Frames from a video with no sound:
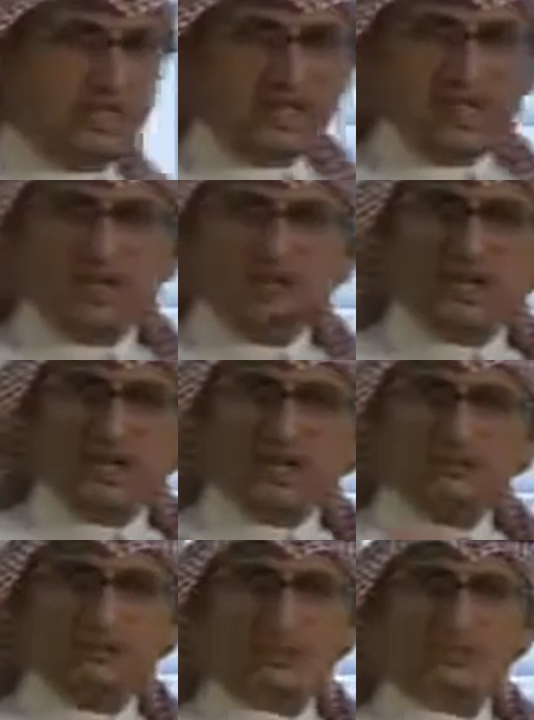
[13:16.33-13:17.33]
I'm trying
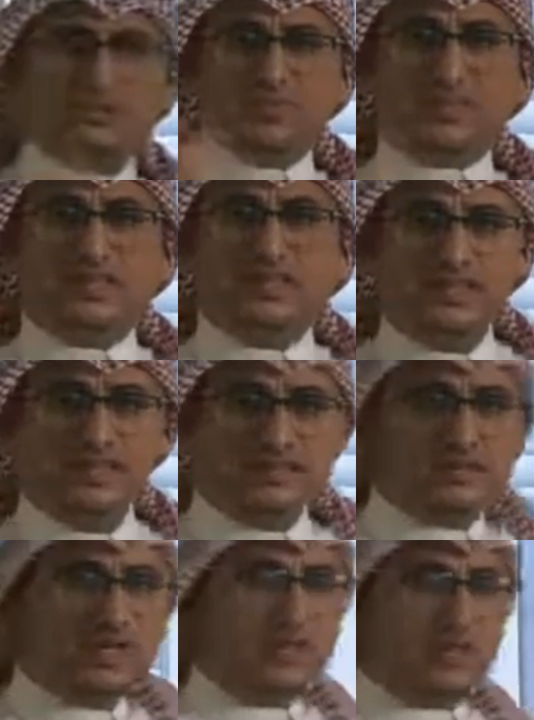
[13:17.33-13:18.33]
to explain
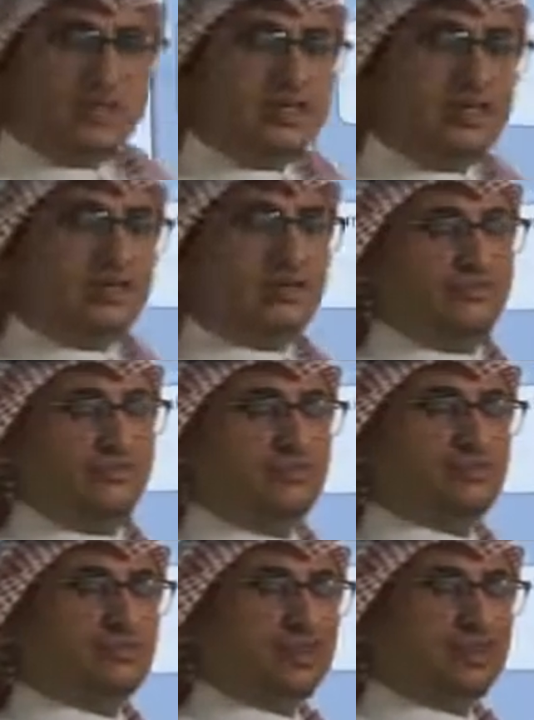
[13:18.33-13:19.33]
the meaning of these
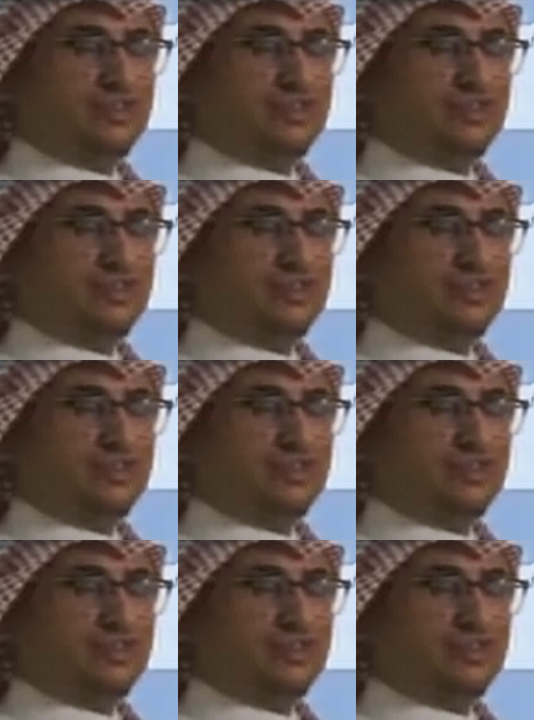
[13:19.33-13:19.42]
words.